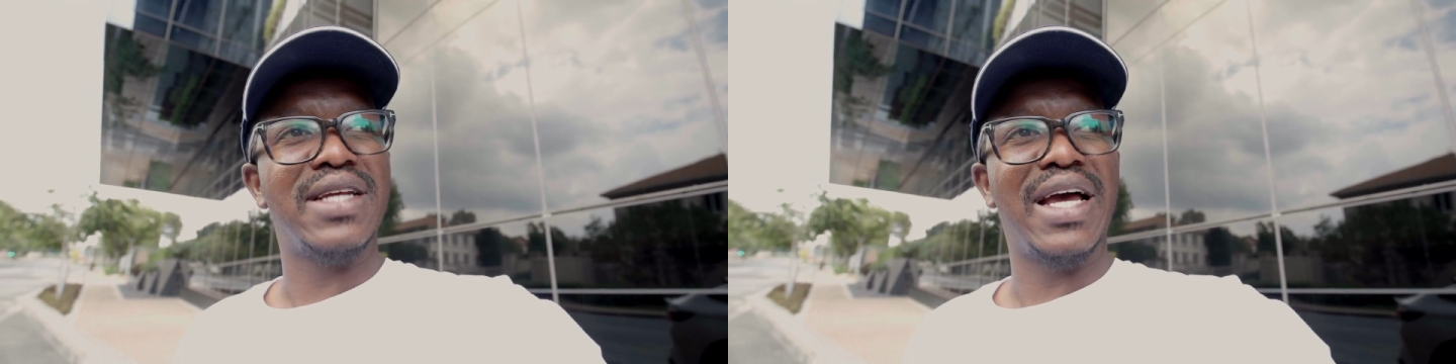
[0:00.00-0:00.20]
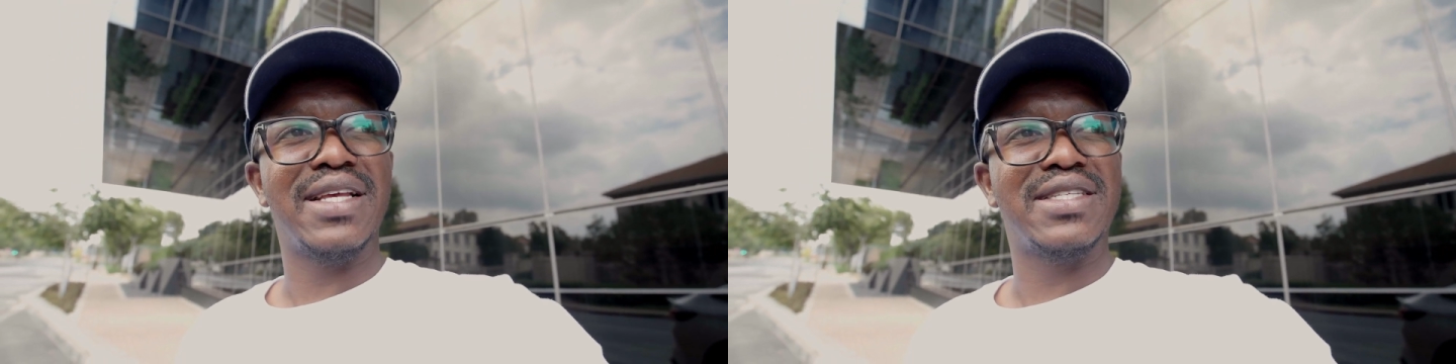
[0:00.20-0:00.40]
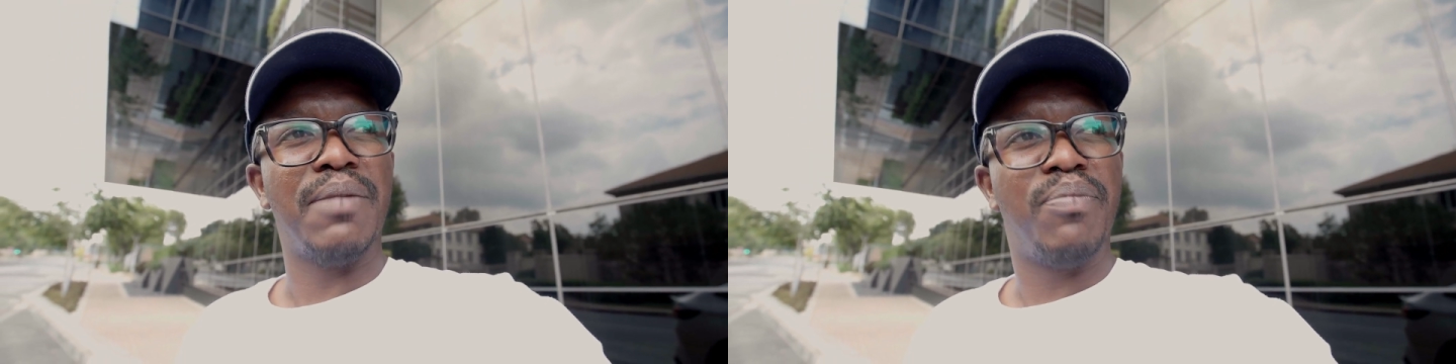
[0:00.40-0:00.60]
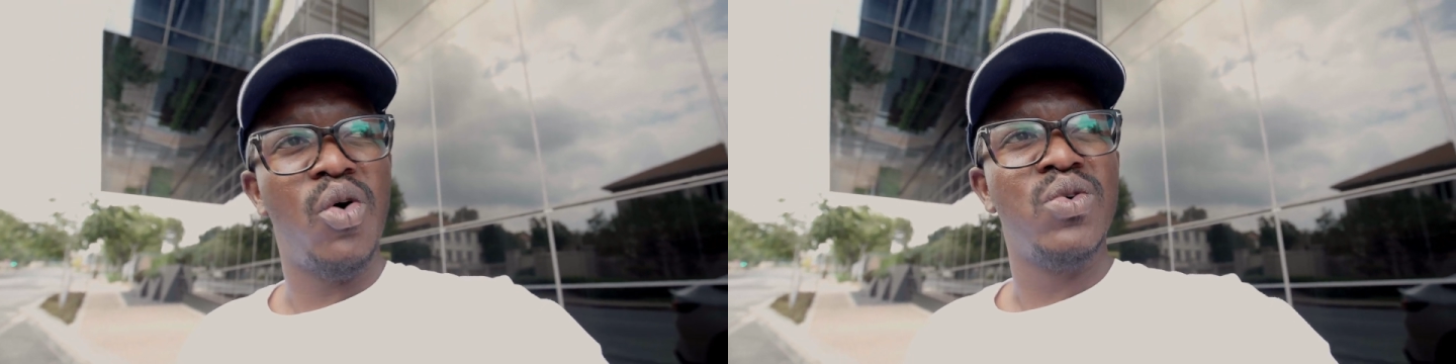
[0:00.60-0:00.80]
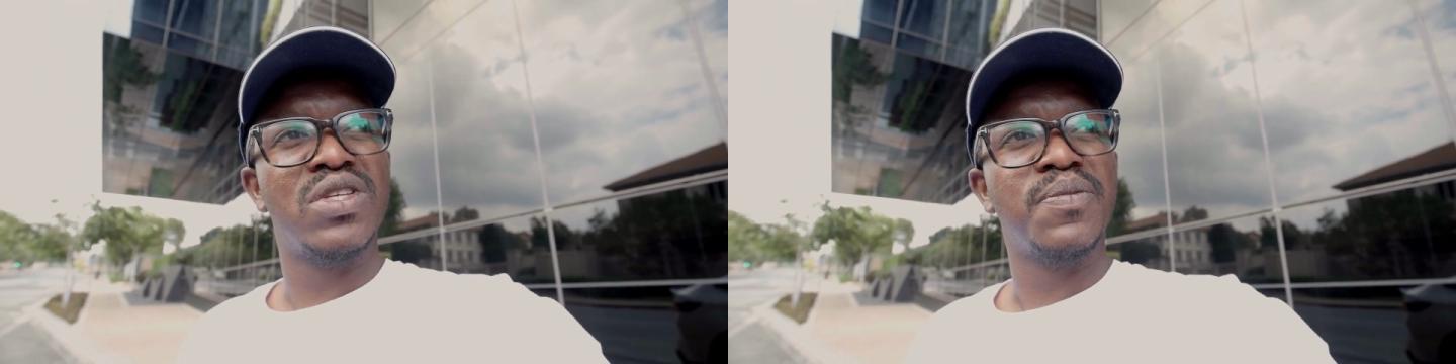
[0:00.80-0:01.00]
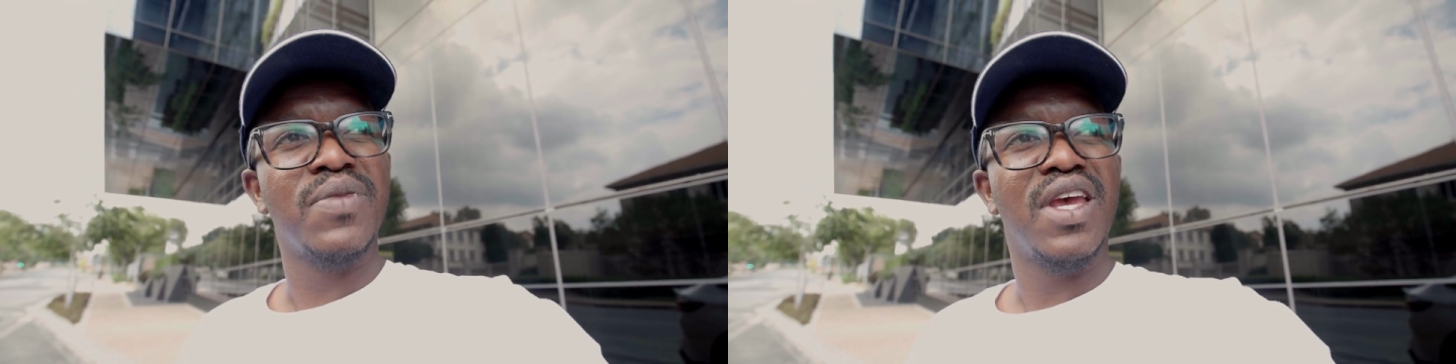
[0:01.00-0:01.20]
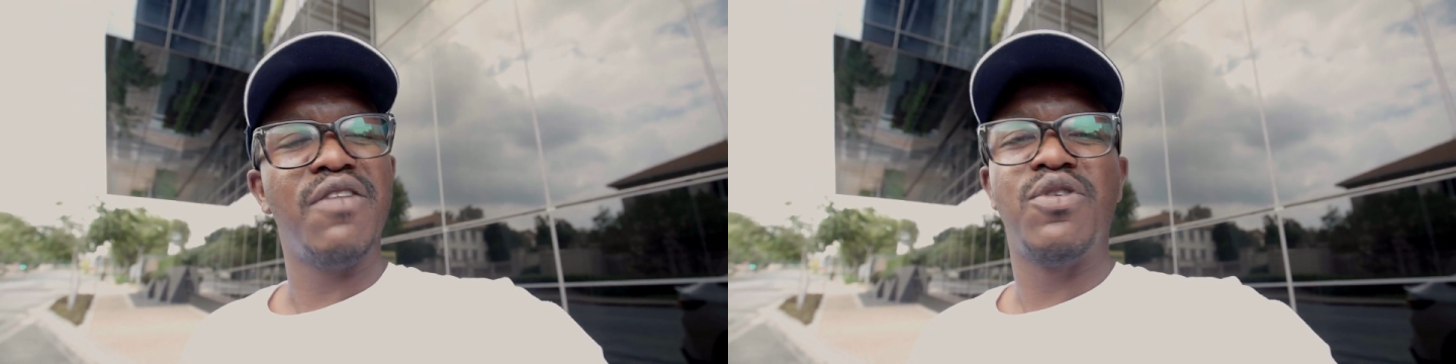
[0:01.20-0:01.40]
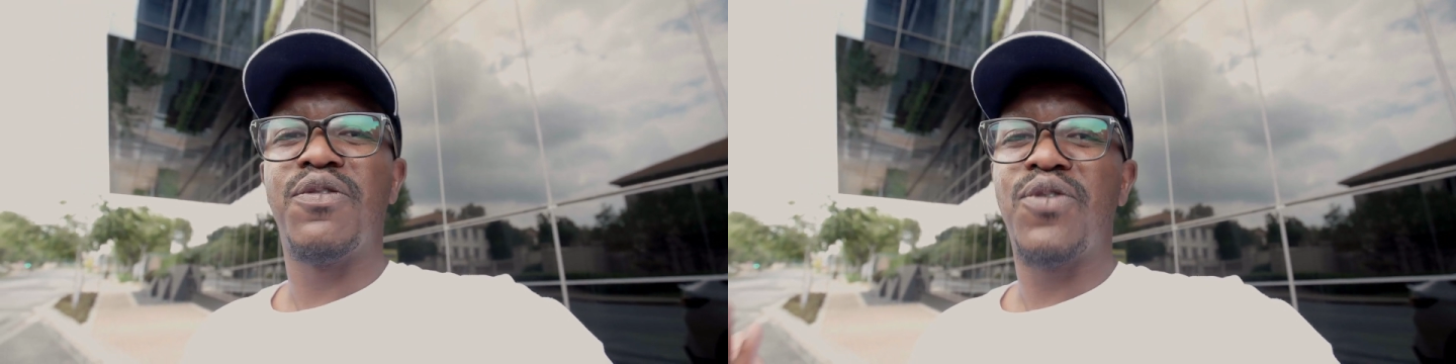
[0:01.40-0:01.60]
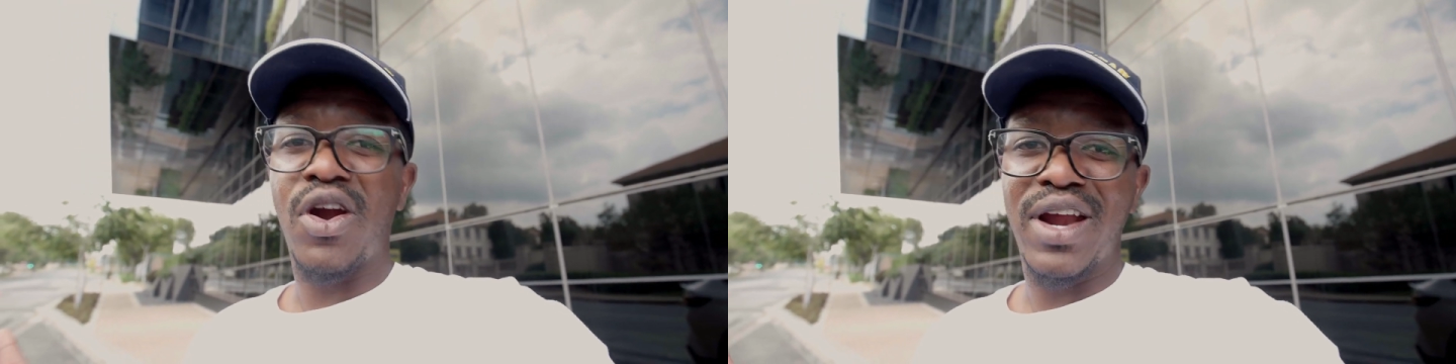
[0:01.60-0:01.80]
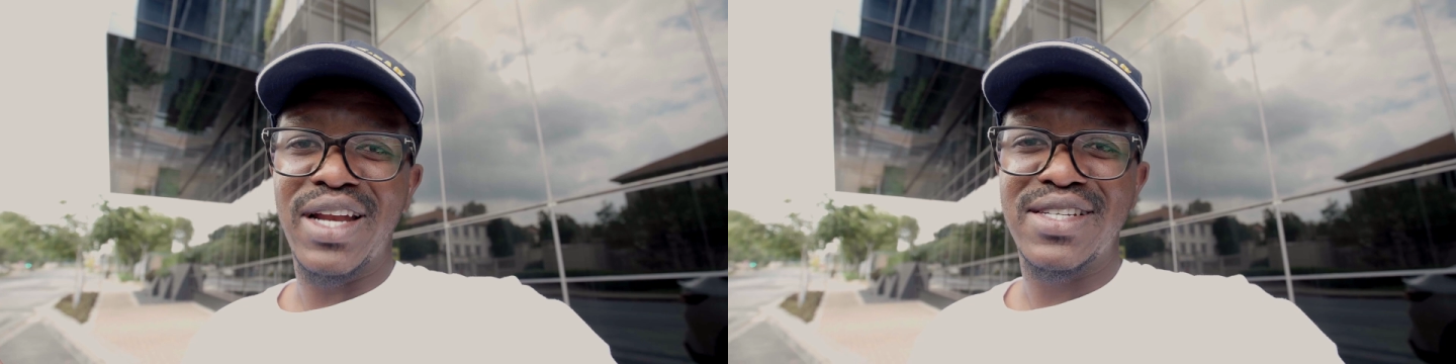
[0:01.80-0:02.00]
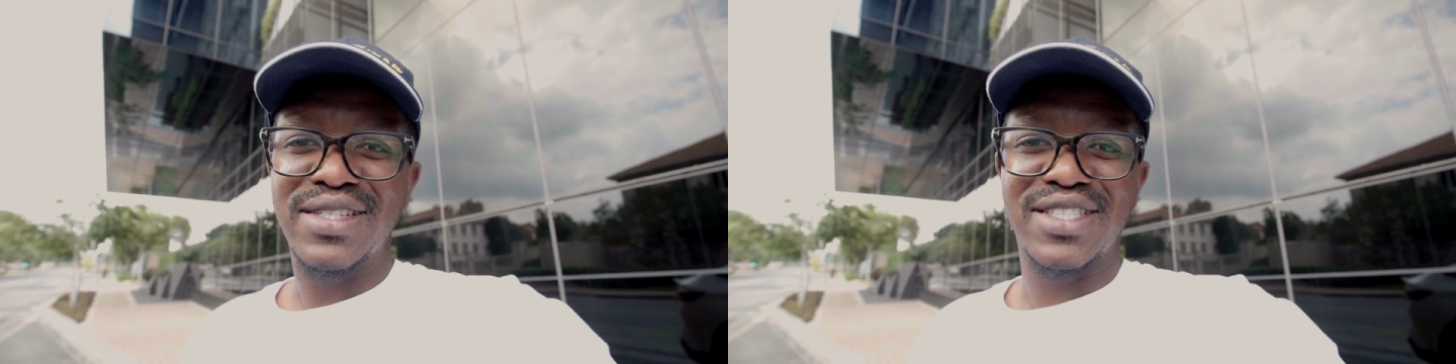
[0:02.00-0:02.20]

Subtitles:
I suppose if you floor it